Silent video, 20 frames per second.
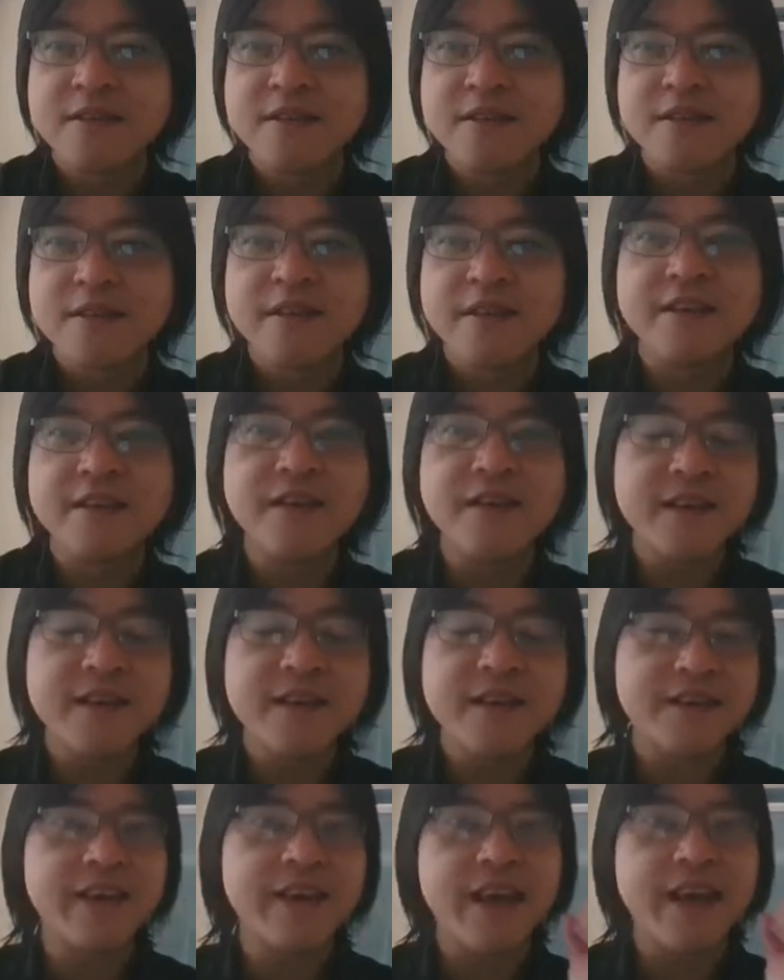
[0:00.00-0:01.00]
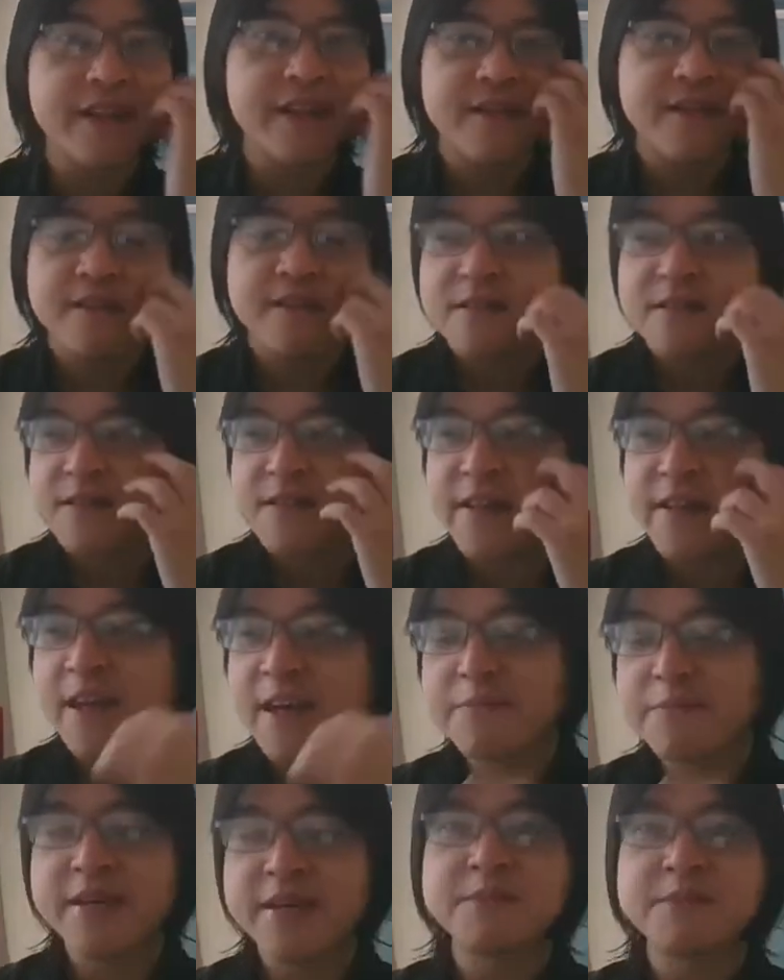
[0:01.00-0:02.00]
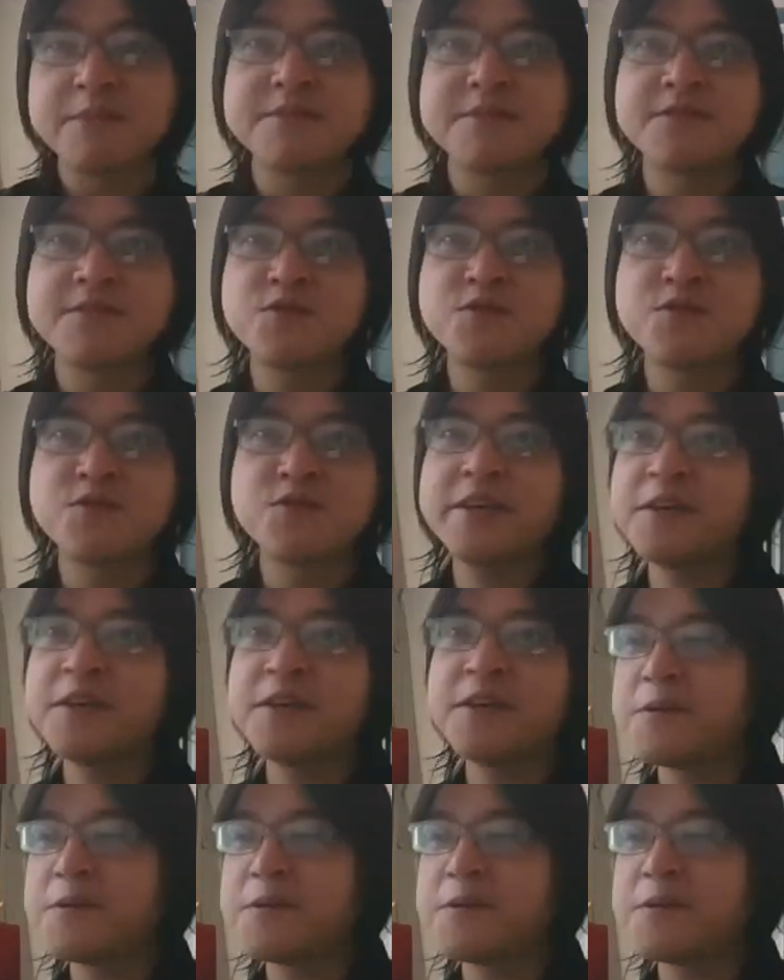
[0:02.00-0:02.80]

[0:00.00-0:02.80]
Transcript: killing the cat becomes a superhero.